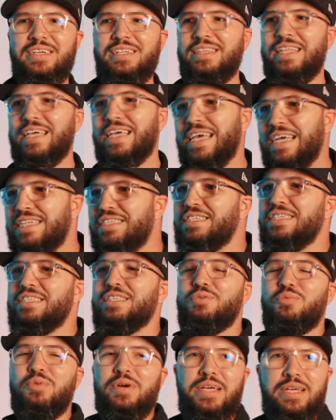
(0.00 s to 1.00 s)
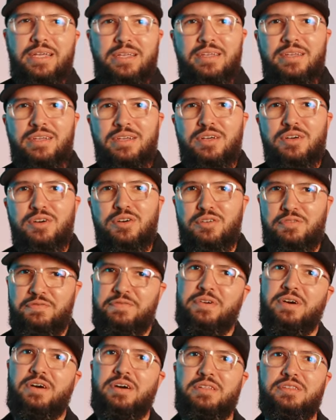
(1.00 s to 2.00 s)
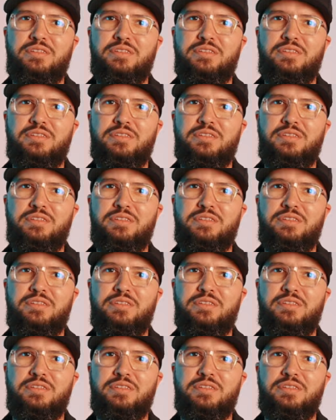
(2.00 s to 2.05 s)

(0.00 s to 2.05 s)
that gets in the way of God.